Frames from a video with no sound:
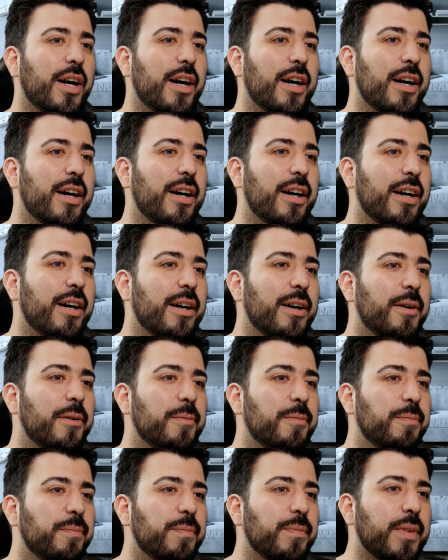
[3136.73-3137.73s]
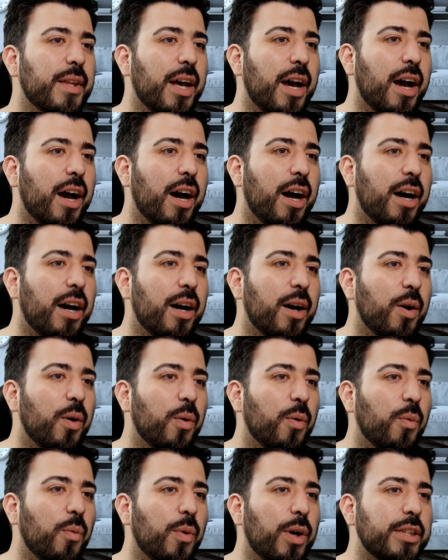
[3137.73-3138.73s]
Um, uh,
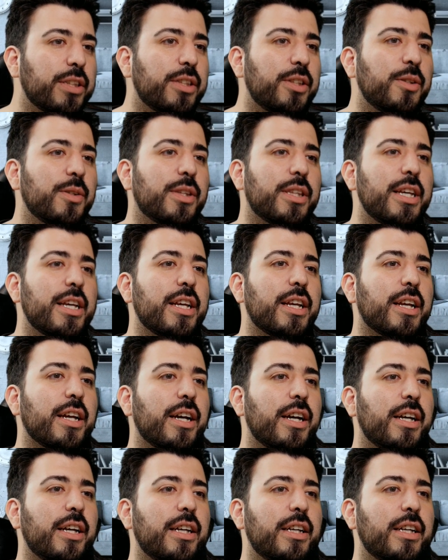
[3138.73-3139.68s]
what do you think